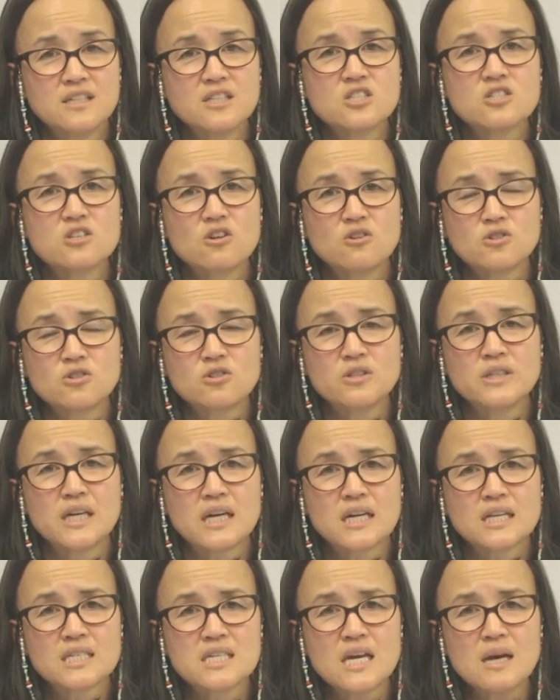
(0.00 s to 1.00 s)
it's socially
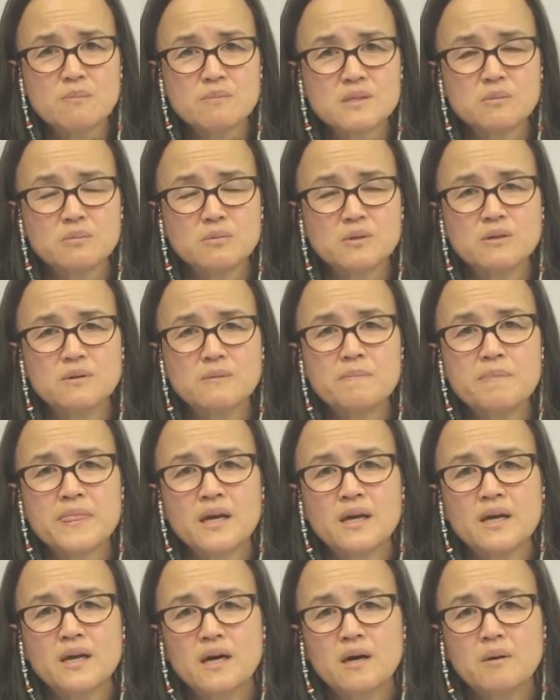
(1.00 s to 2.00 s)
acceptable.
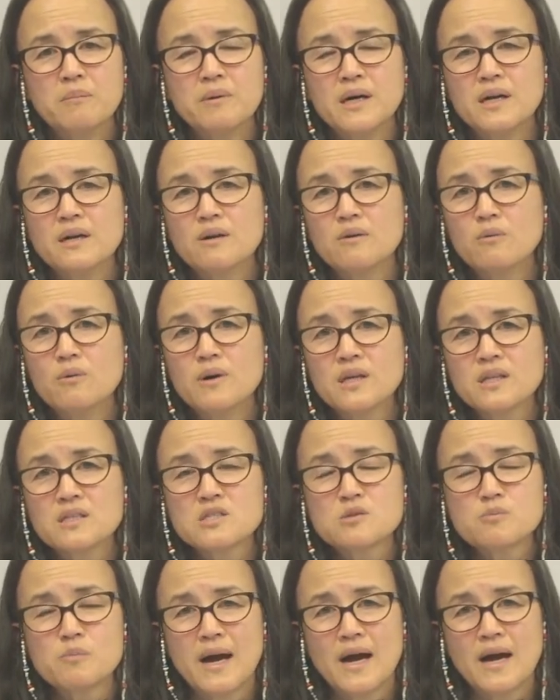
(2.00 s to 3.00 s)
But with
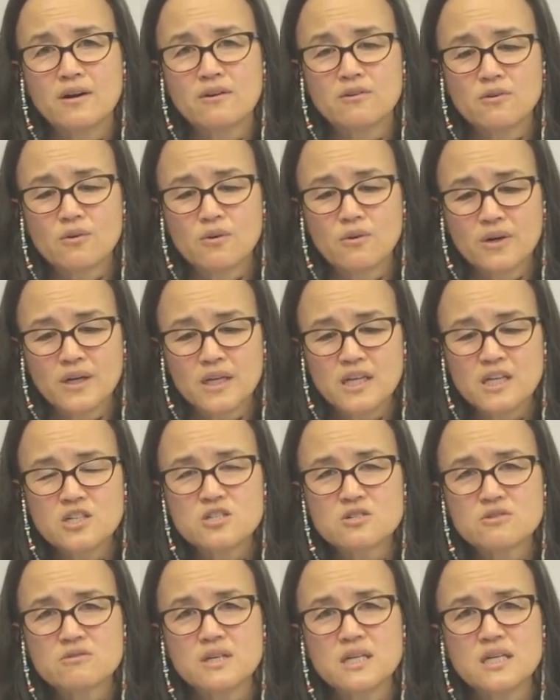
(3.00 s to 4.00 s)
spinal cord
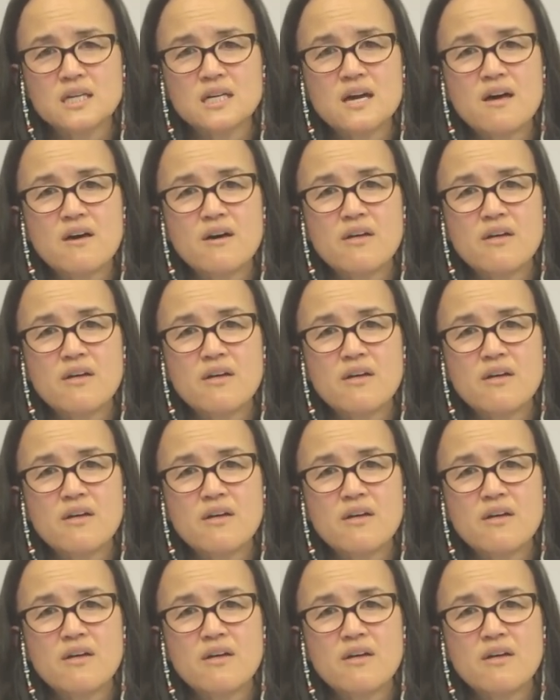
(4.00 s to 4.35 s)
injury,